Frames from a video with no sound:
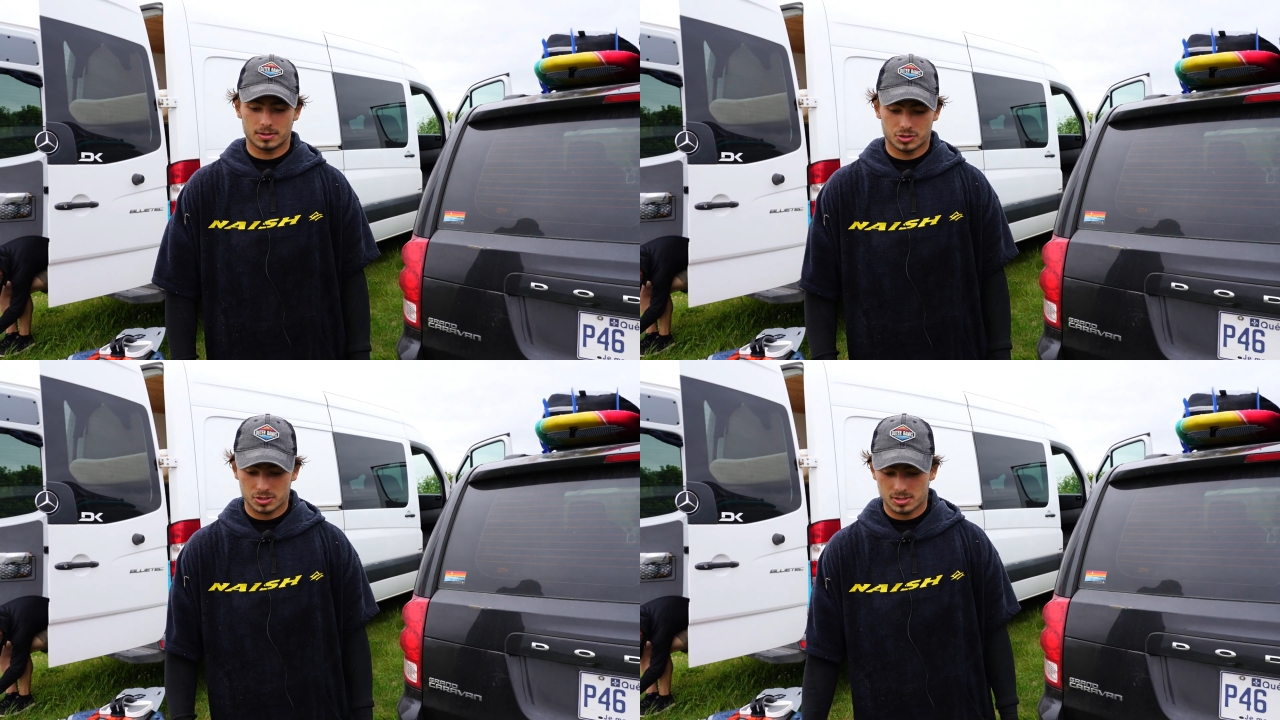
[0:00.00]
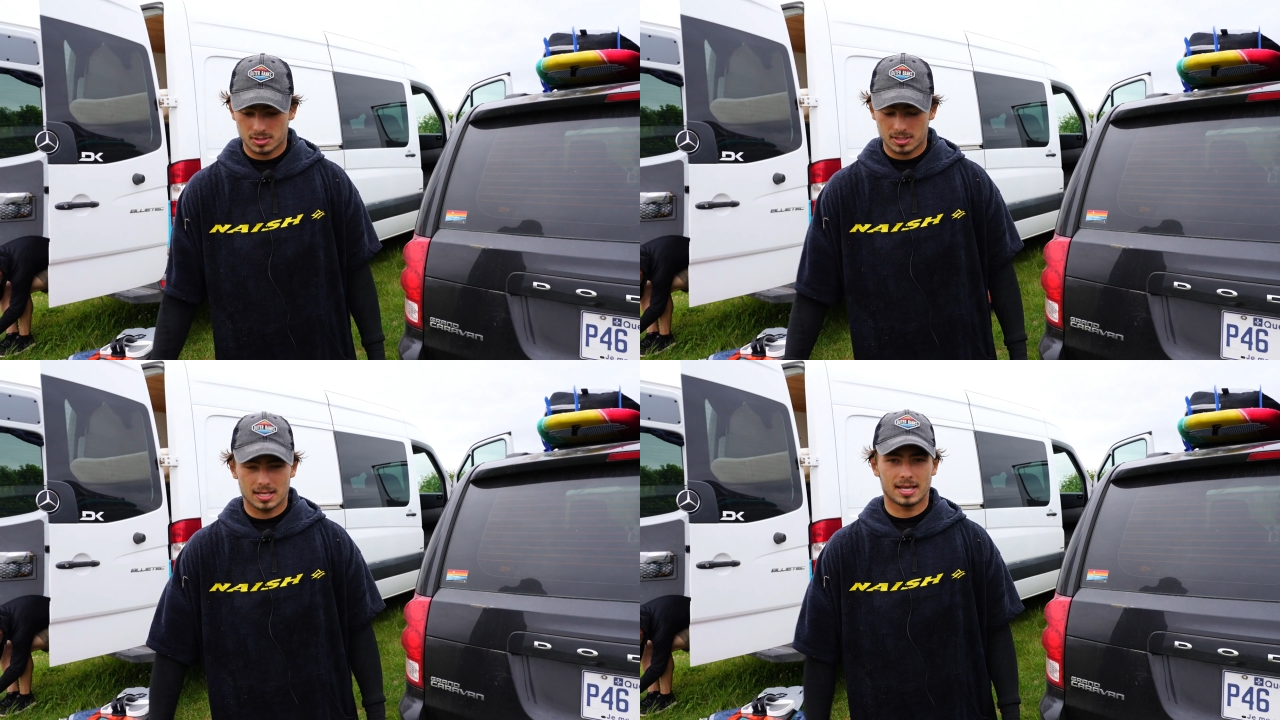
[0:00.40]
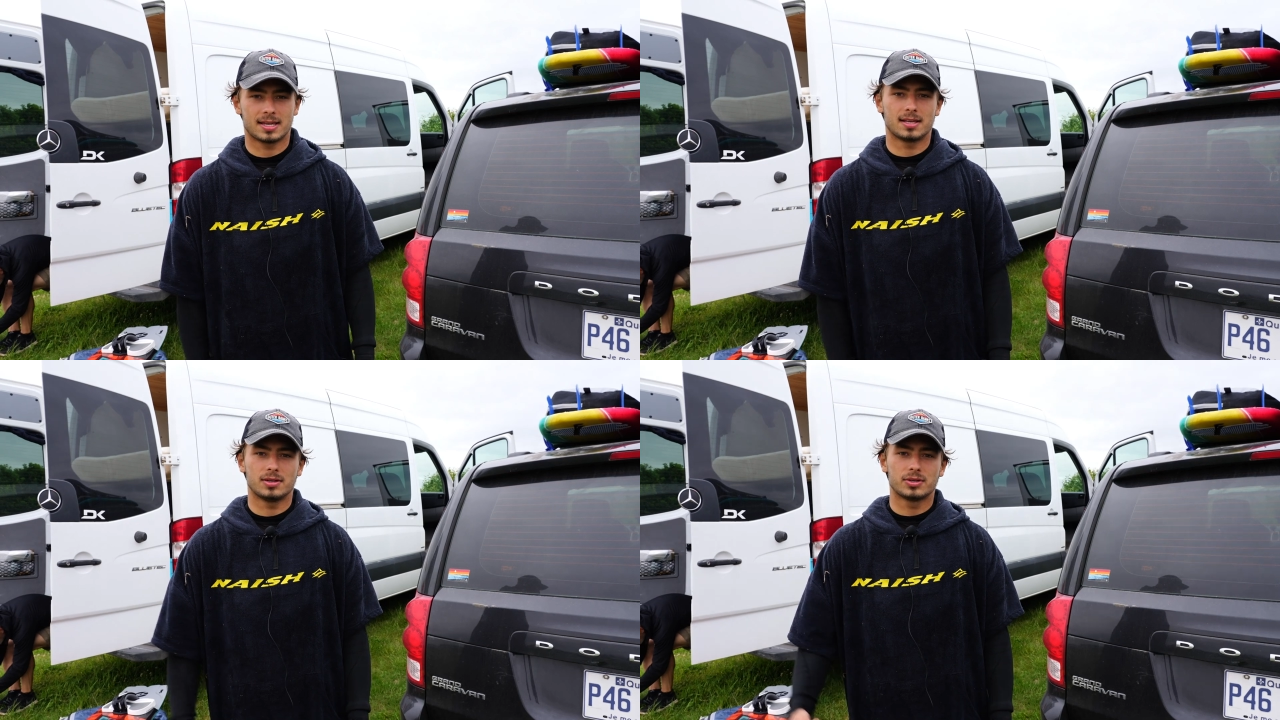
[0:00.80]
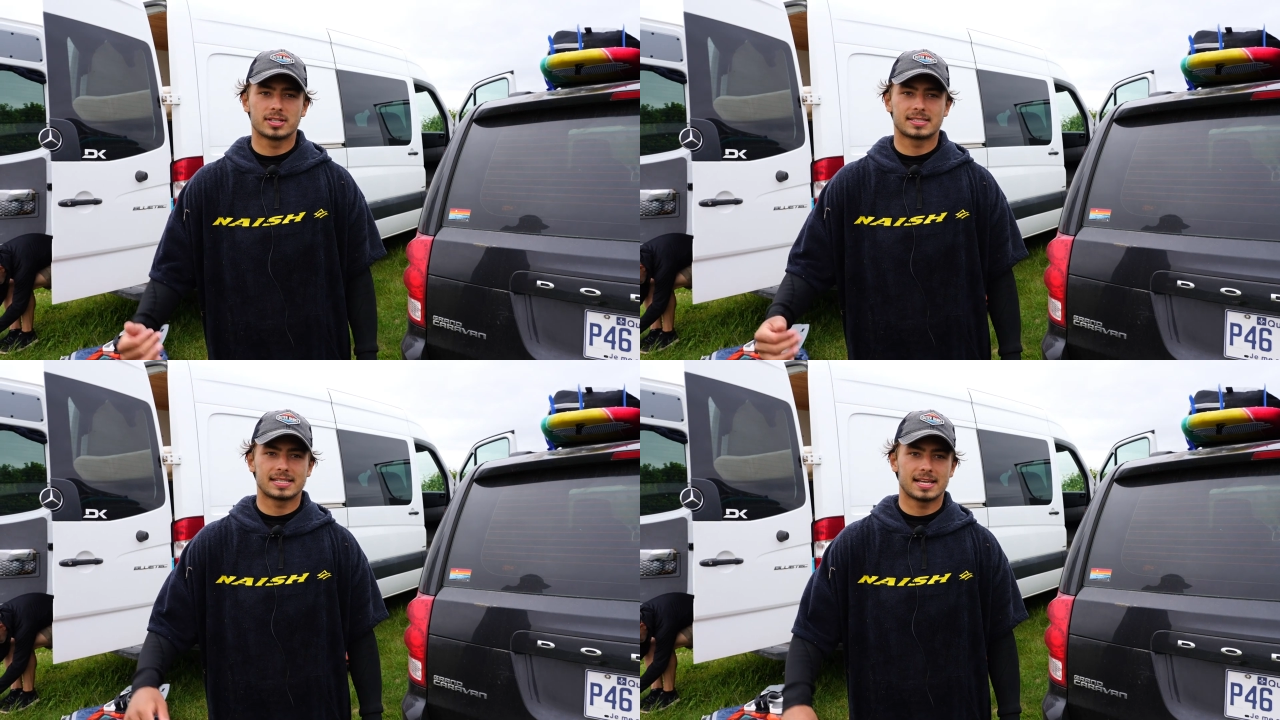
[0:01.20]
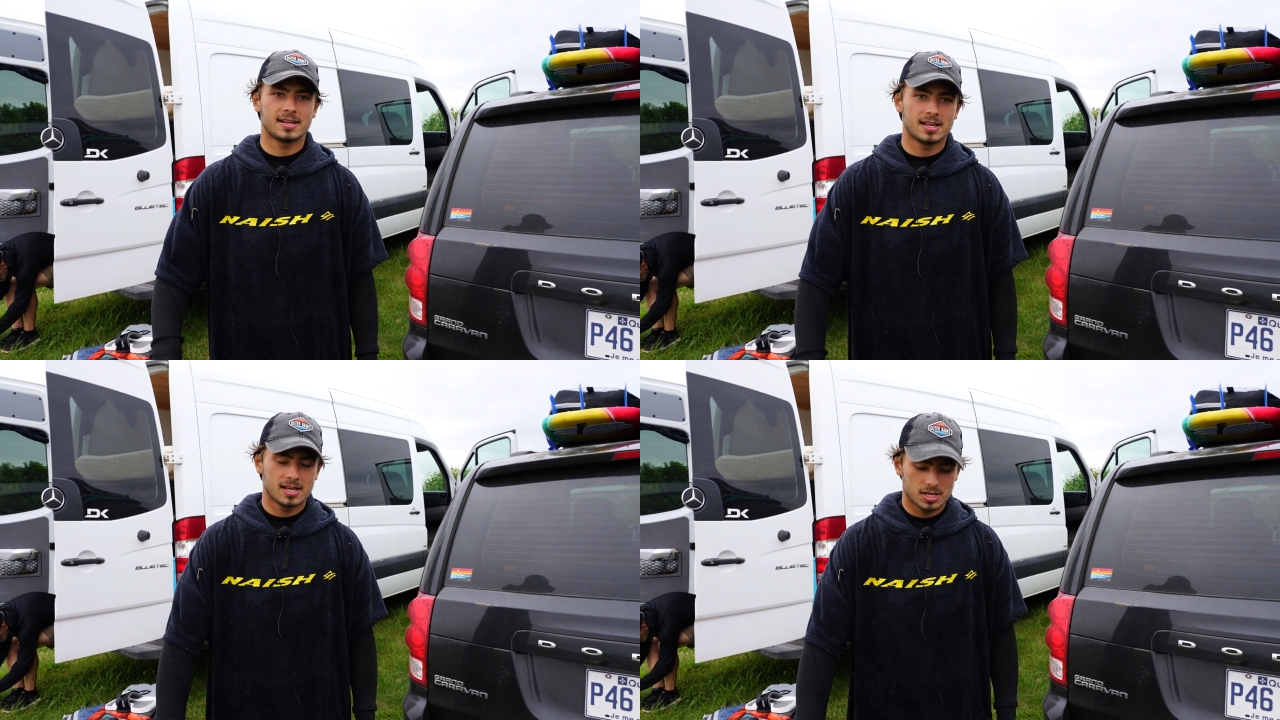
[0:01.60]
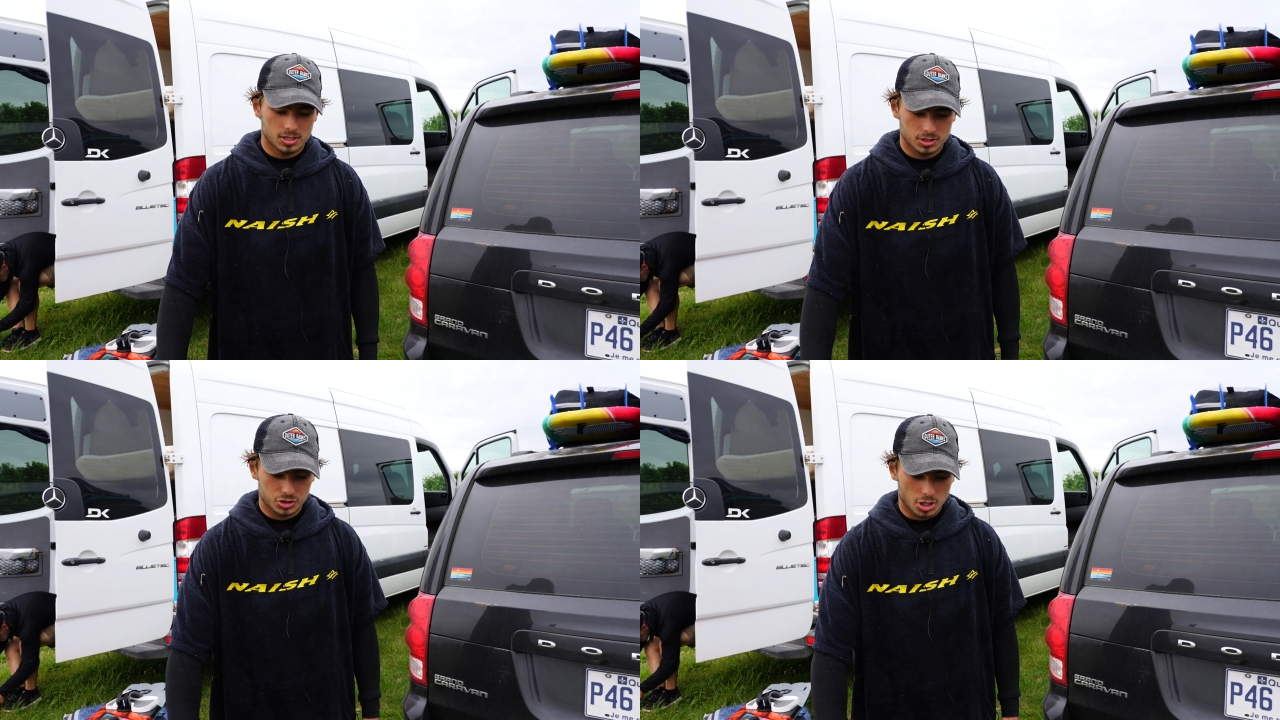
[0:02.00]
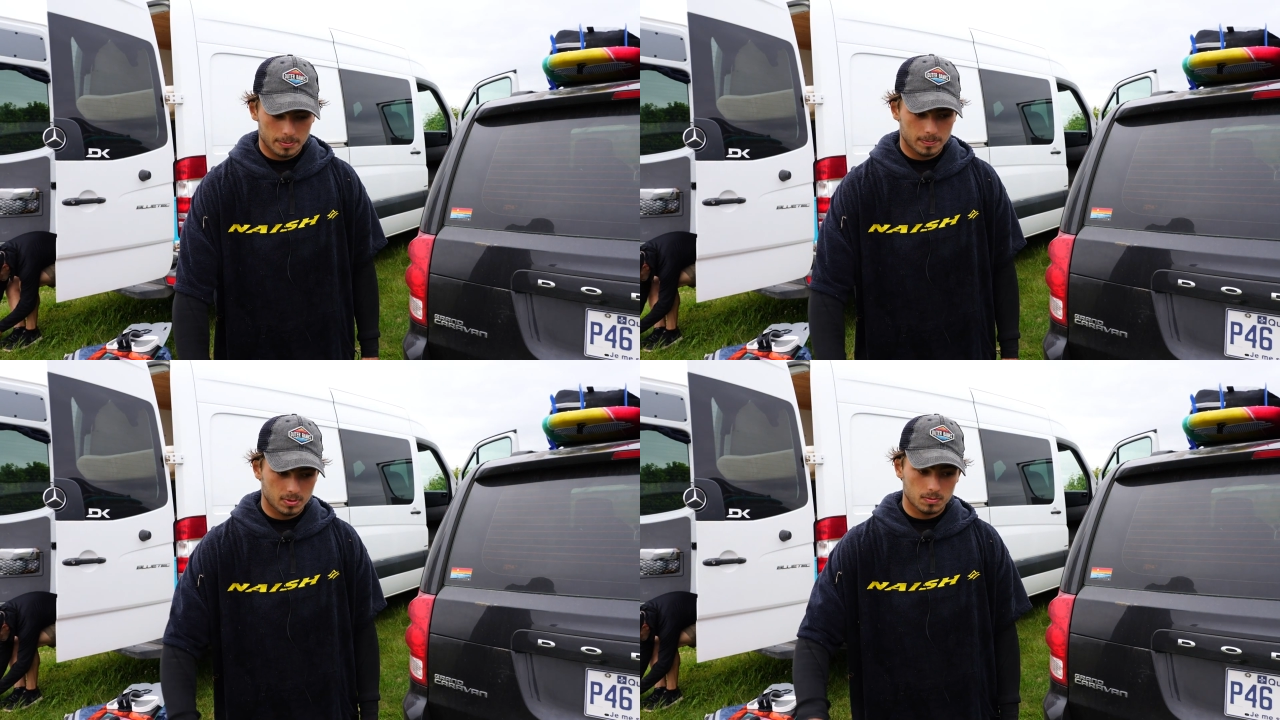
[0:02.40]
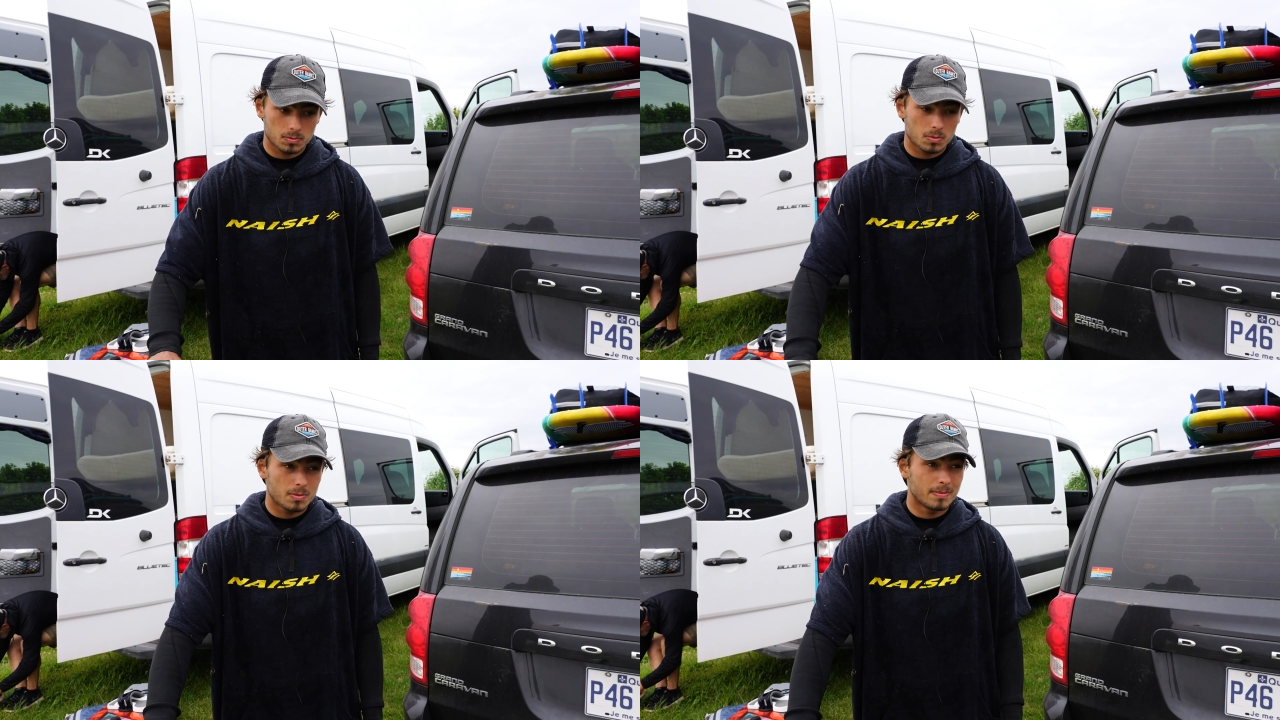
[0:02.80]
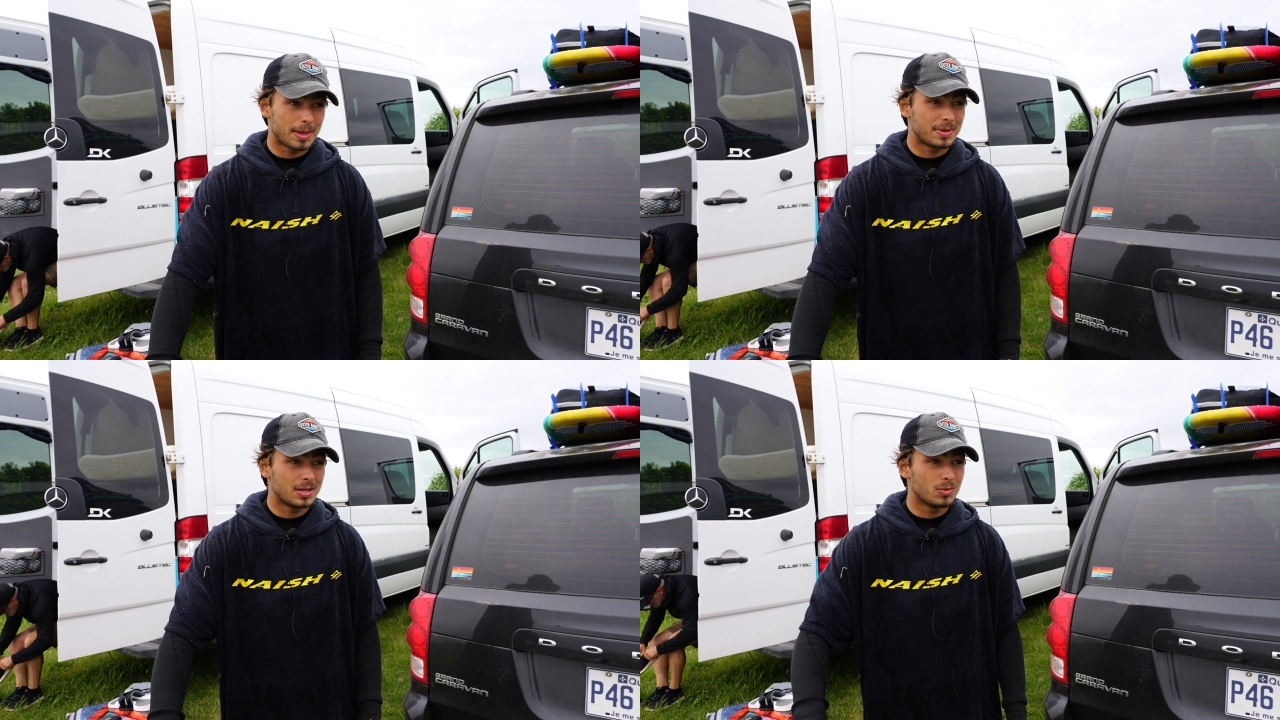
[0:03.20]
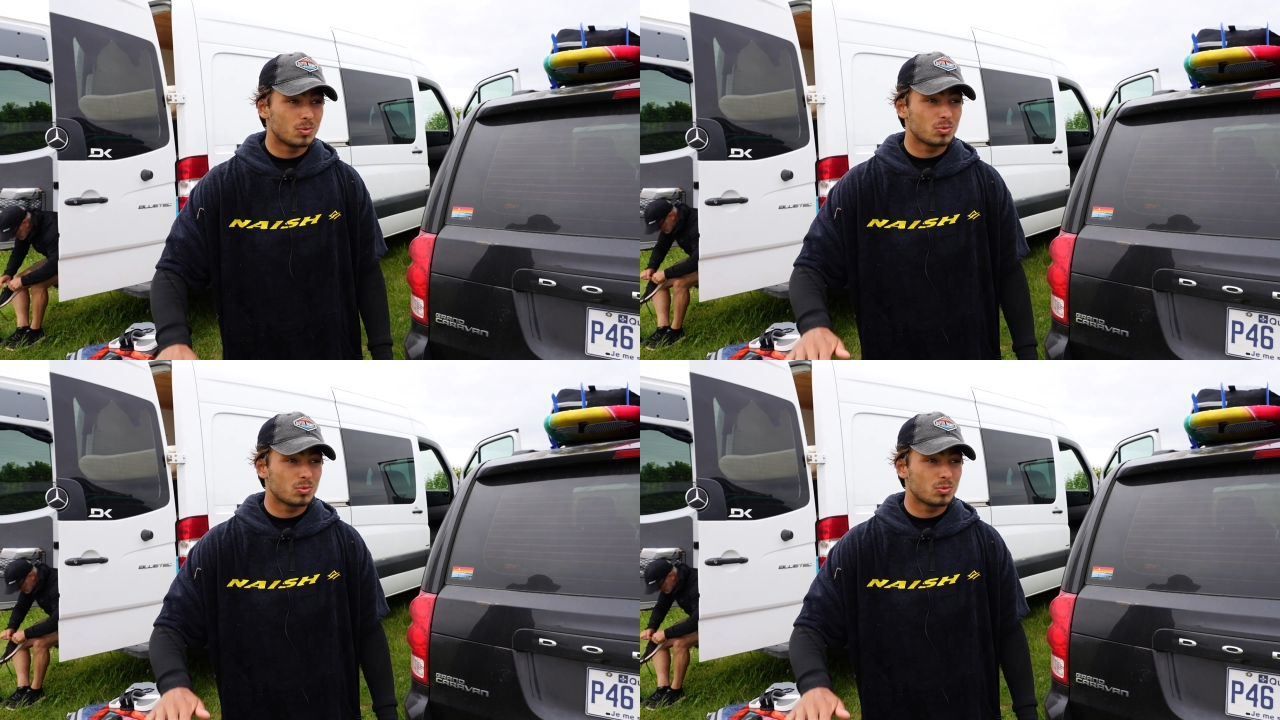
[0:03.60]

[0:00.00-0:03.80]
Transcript: just like Lucas said, jump maybe